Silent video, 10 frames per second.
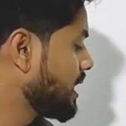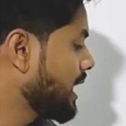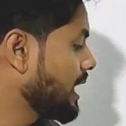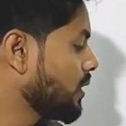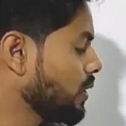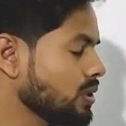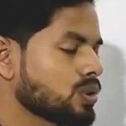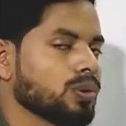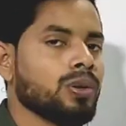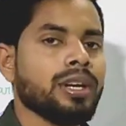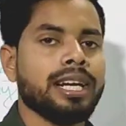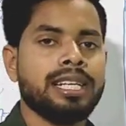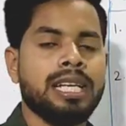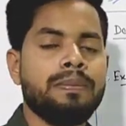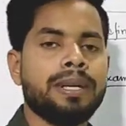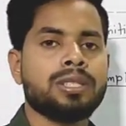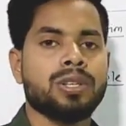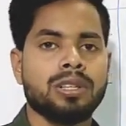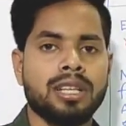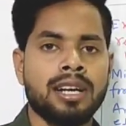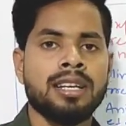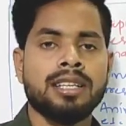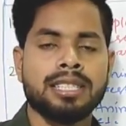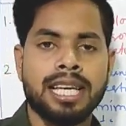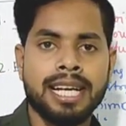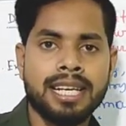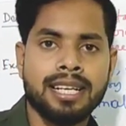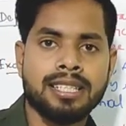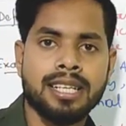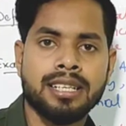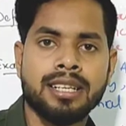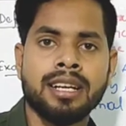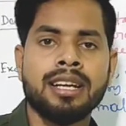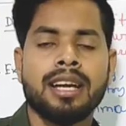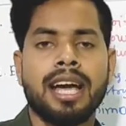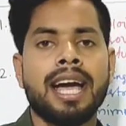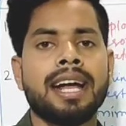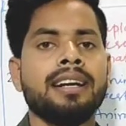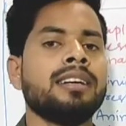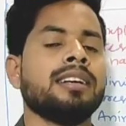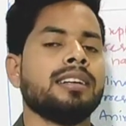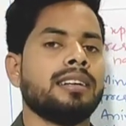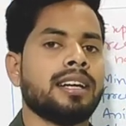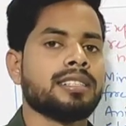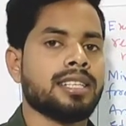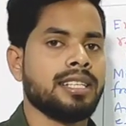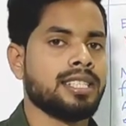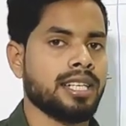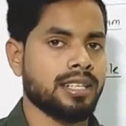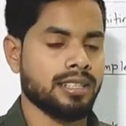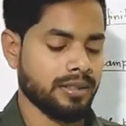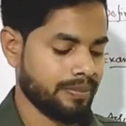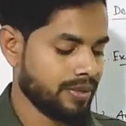and also it depends on the secondary sector and tertiary sector.